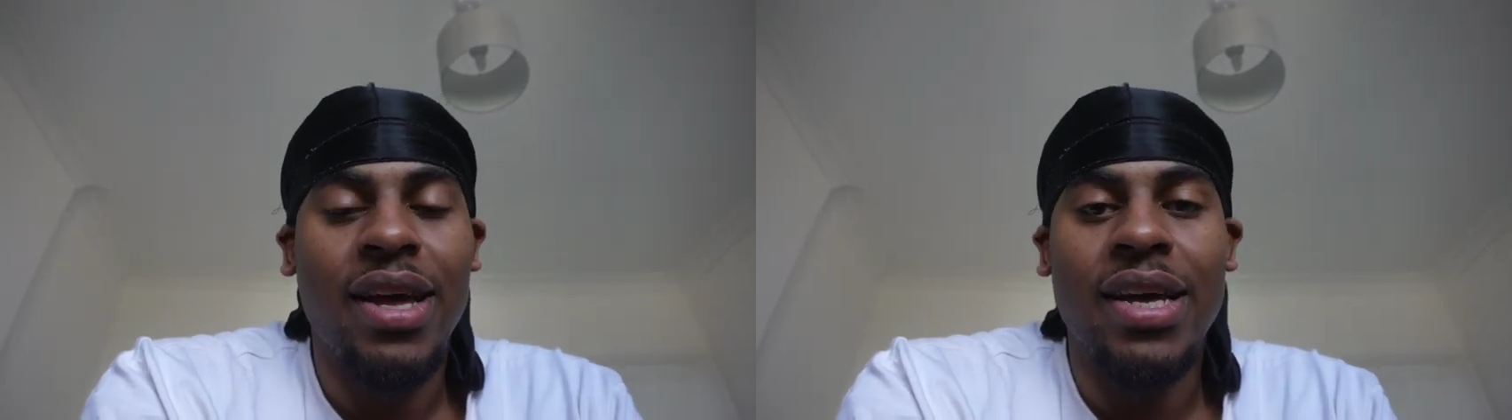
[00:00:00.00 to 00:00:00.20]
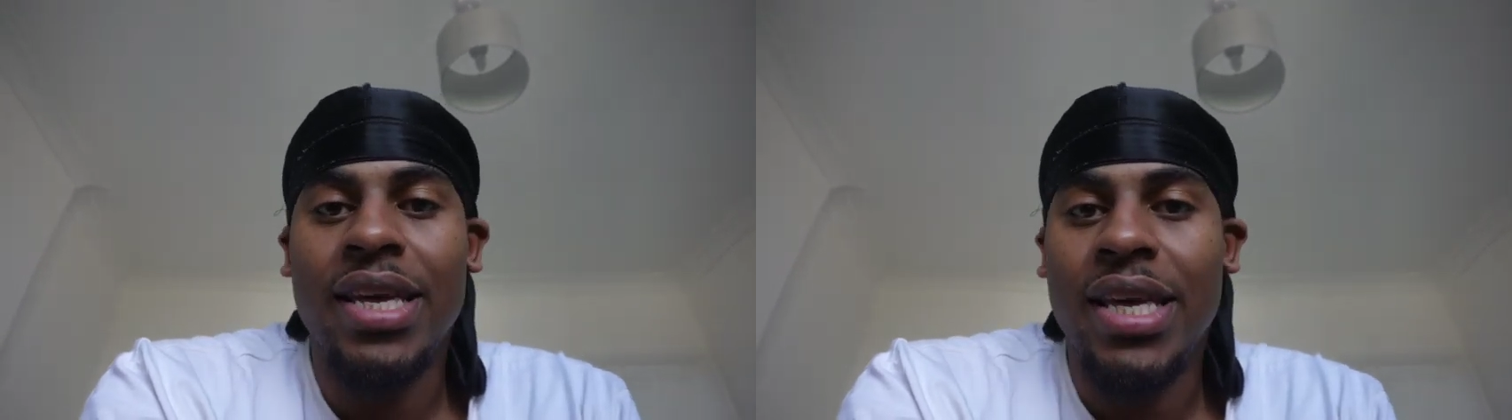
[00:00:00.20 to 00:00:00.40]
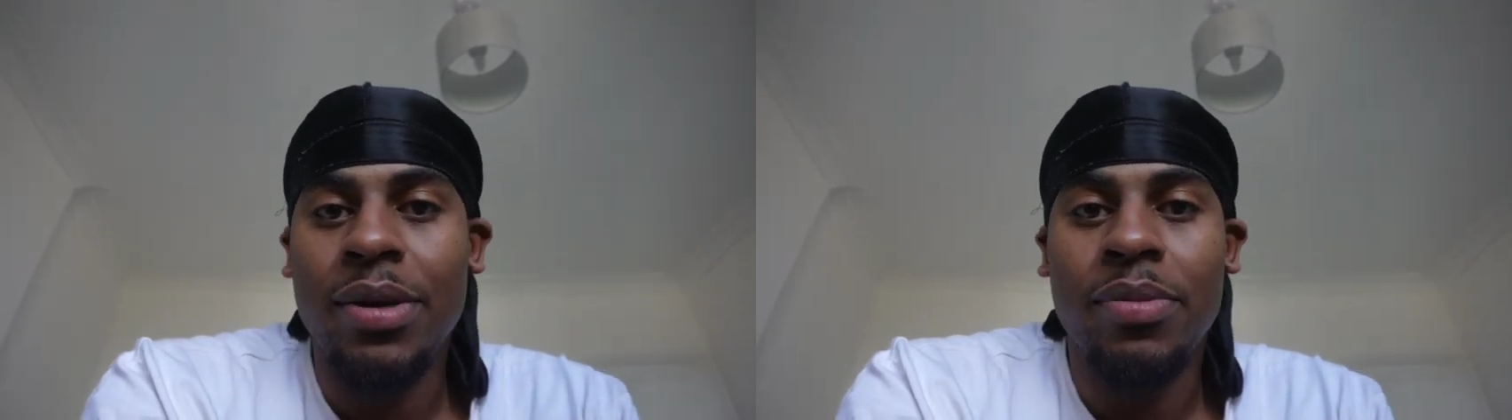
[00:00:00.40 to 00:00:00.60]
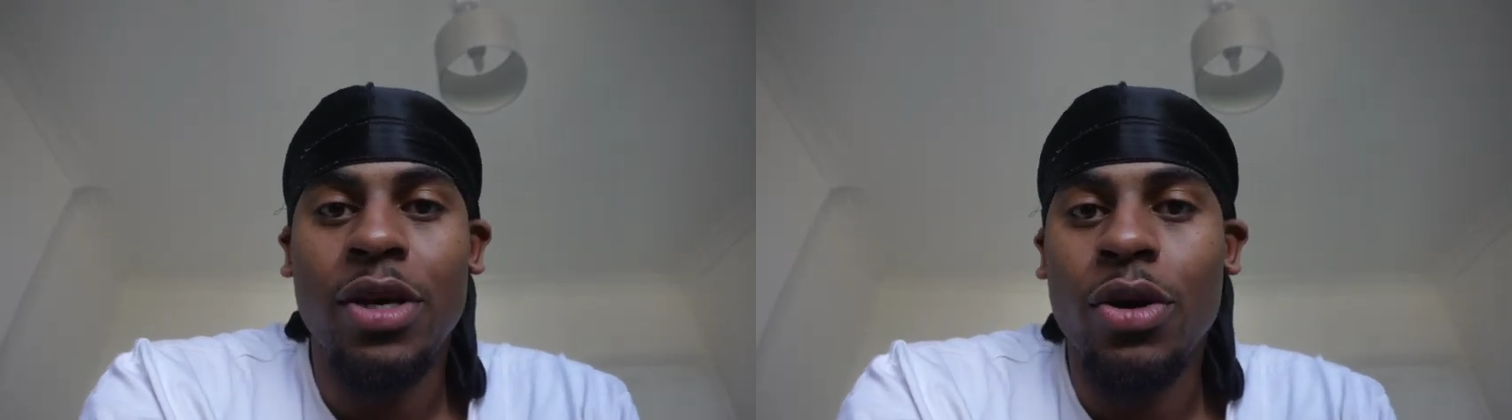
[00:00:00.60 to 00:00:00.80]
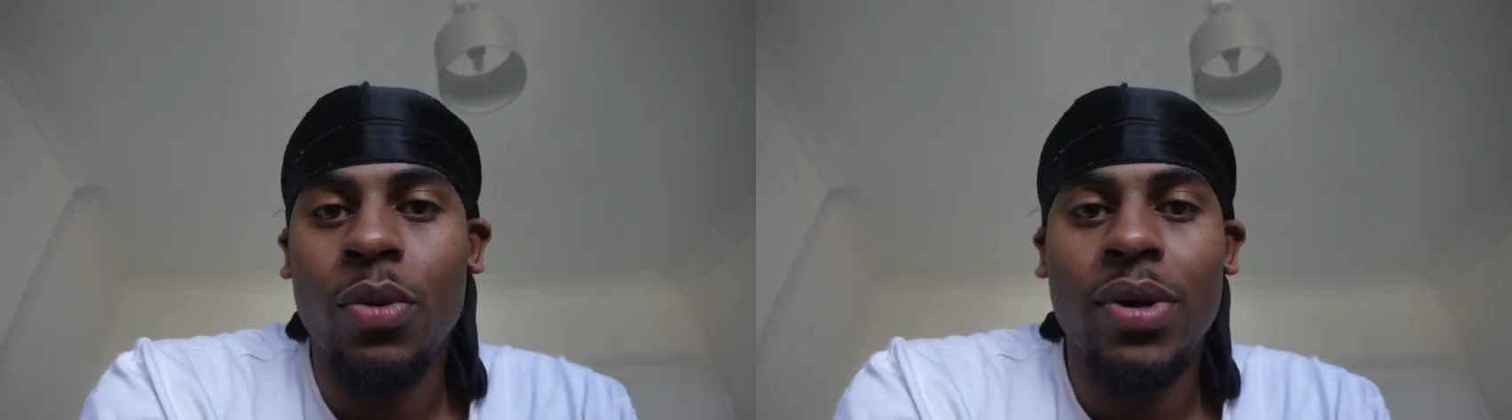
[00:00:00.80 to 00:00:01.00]
and keep
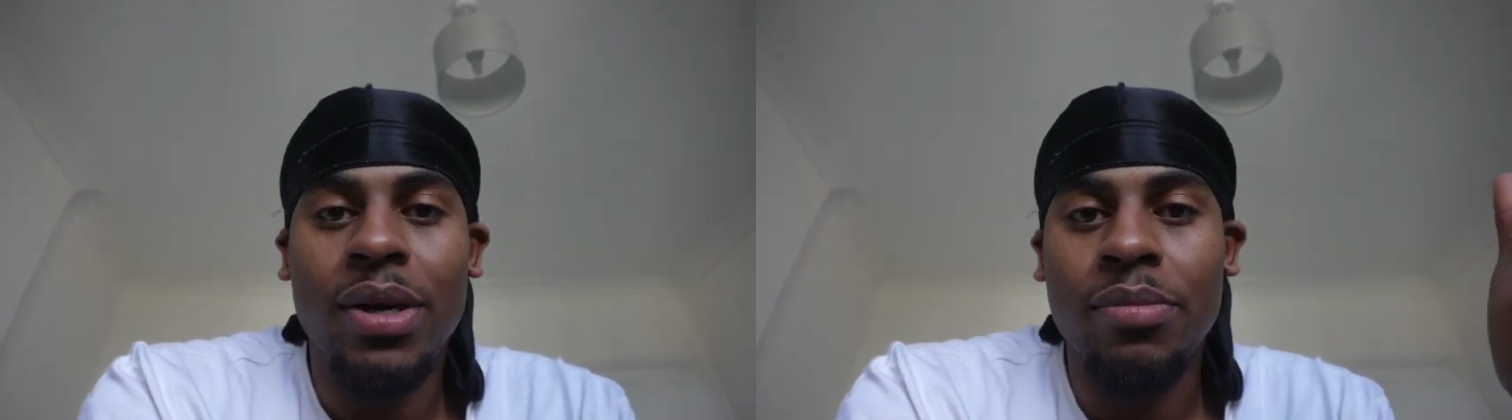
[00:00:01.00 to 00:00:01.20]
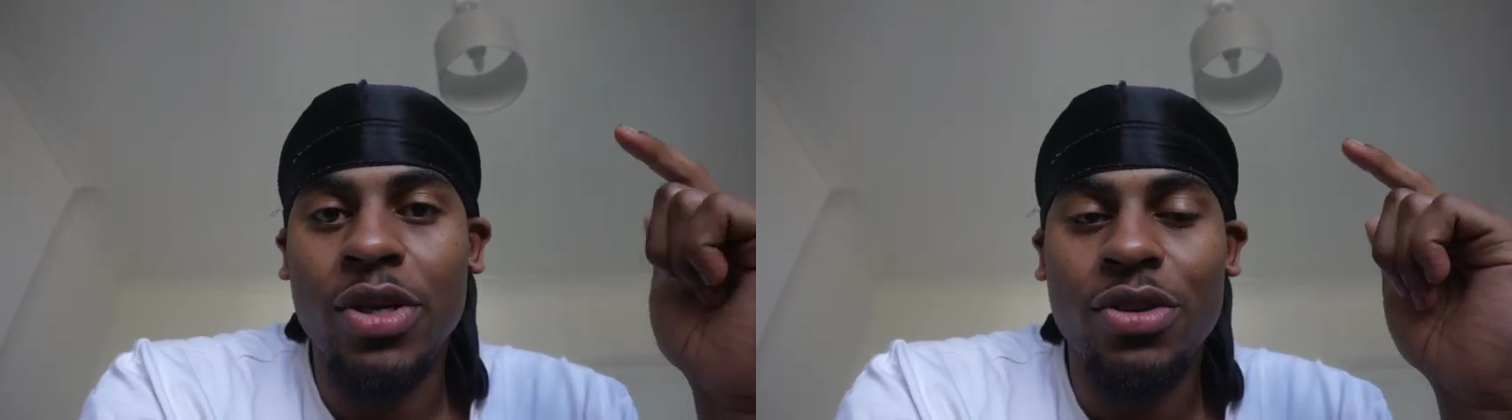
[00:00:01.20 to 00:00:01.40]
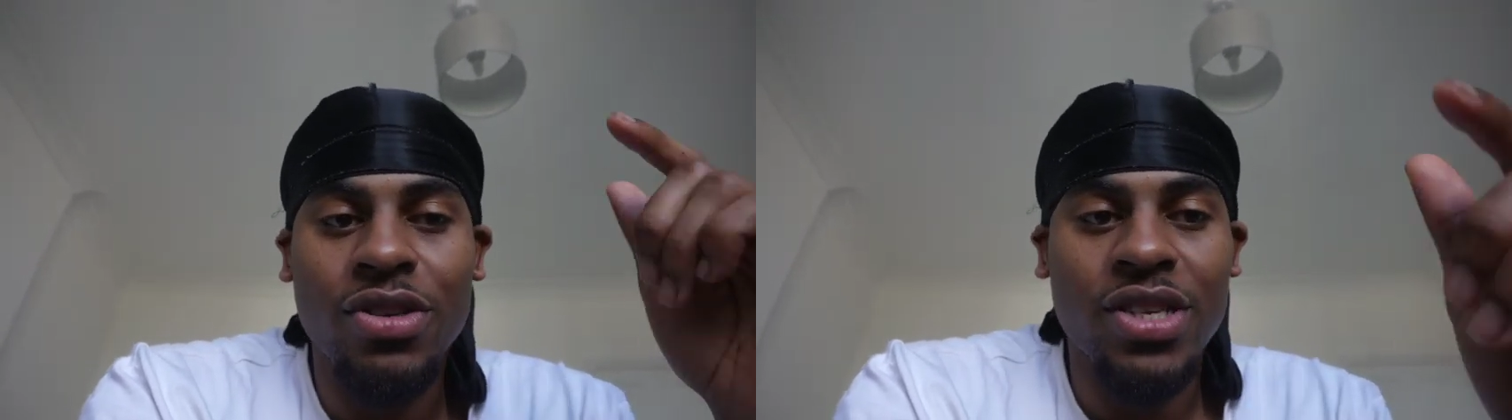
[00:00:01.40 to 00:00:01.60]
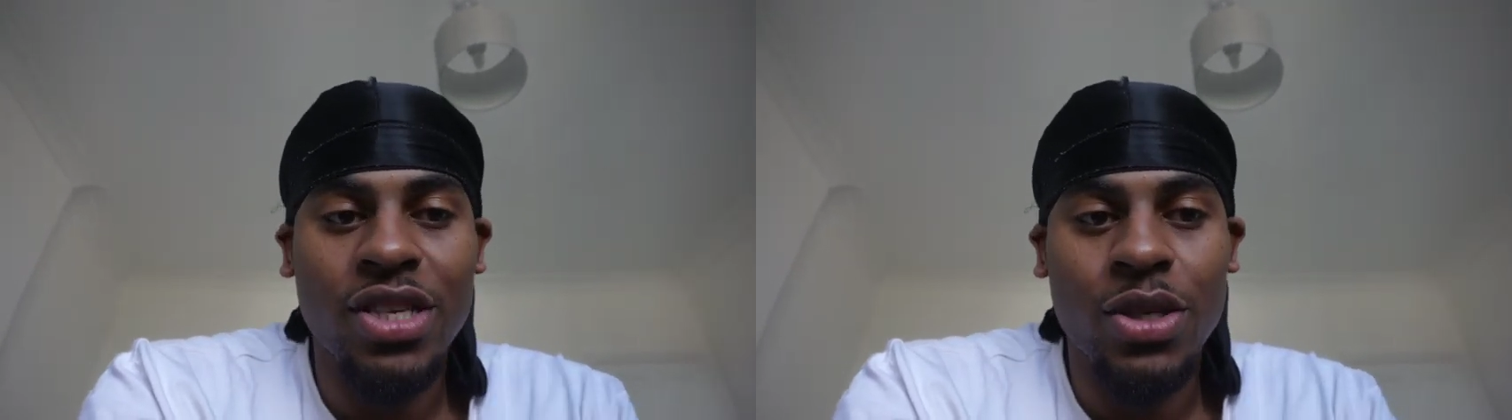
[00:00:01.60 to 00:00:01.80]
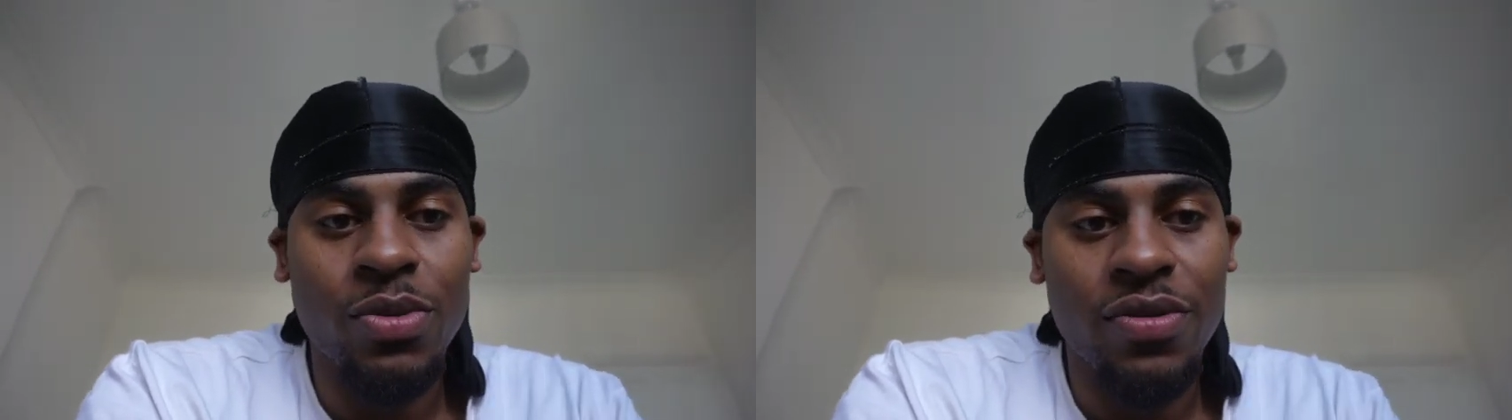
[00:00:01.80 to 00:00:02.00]
it going and be
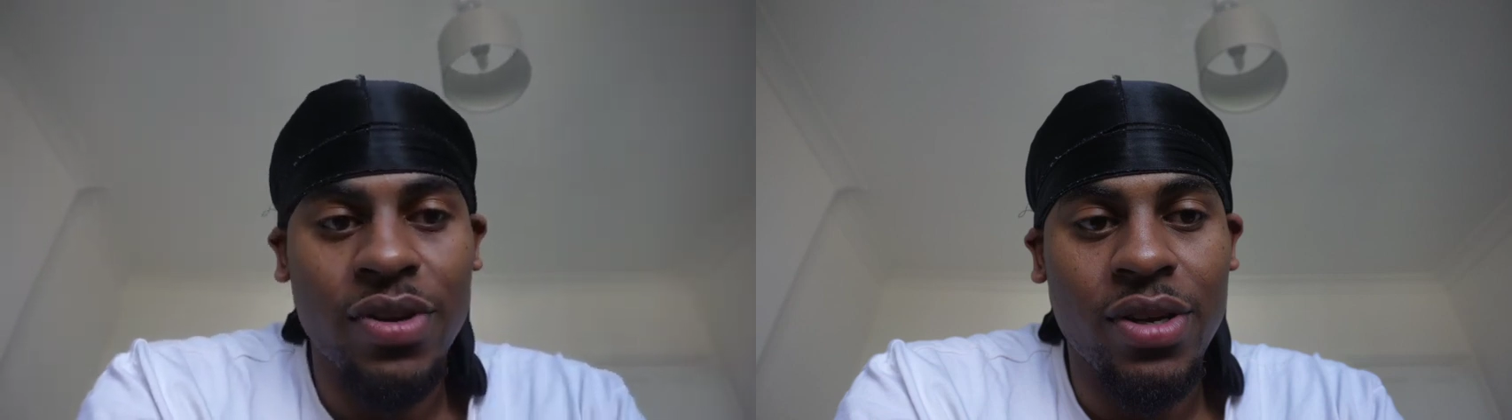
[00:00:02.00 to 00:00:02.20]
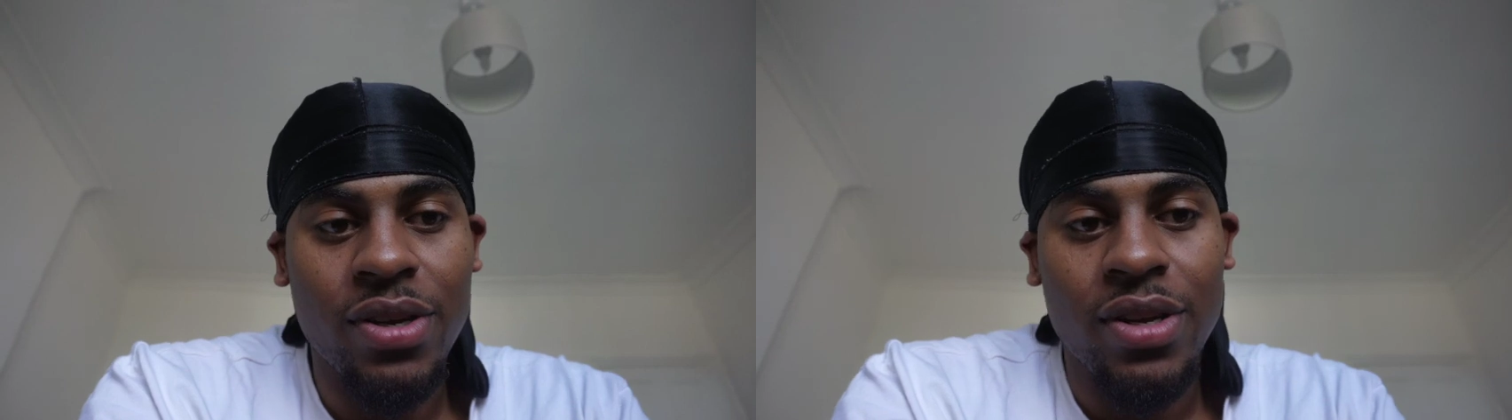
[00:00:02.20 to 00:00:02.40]
consistent with it.